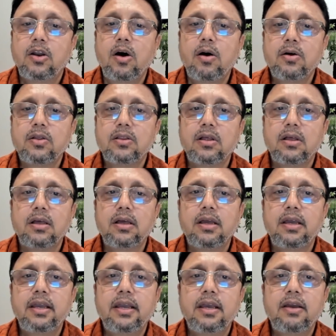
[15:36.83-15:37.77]
Now,
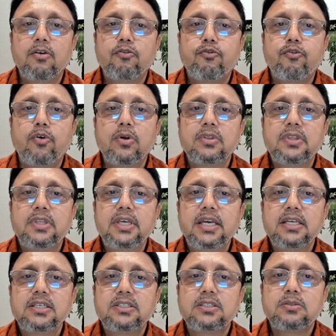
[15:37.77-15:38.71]
for
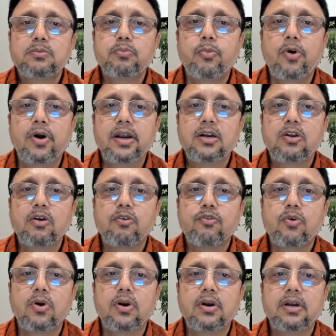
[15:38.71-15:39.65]
these point
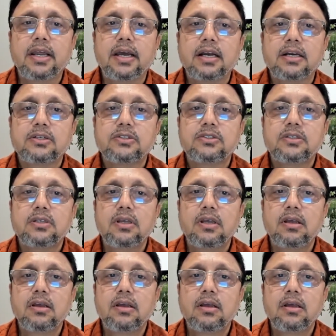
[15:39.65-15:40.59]
of contacts,